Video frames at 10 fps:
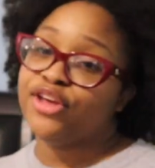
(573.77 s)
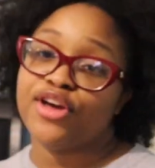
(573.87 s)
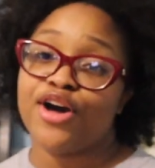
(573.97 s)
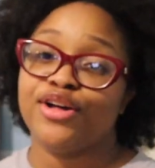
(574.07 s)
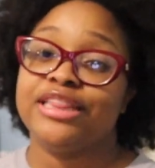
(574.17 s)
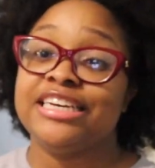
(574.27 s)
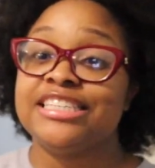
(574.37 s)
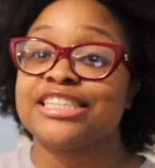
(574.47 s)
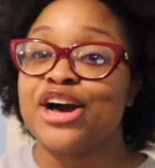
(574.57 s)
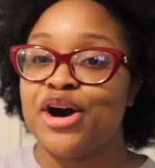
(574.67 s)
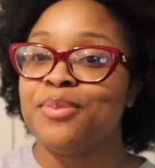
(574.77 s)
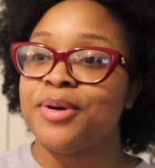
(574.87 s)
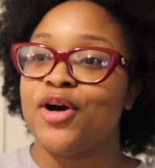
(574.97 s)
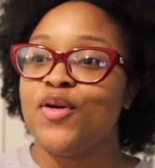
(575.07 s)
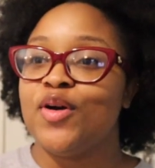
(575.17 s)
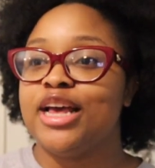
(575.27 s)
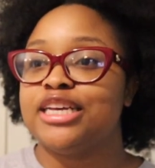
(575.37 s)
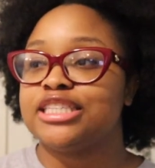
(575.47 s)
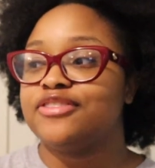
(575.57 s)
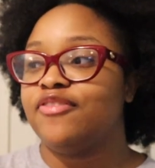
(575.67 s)
Y'all, this combo
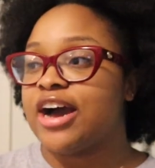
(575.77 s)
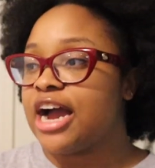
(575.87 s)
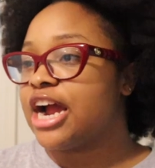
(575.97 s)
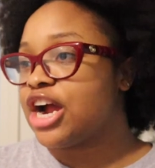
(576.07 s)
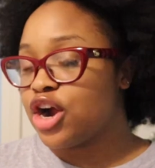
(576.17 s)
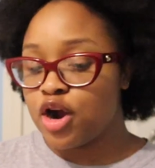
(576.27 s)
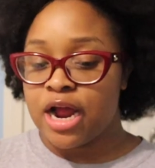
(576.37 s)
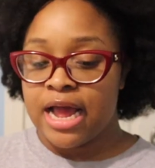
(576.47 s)
is fire.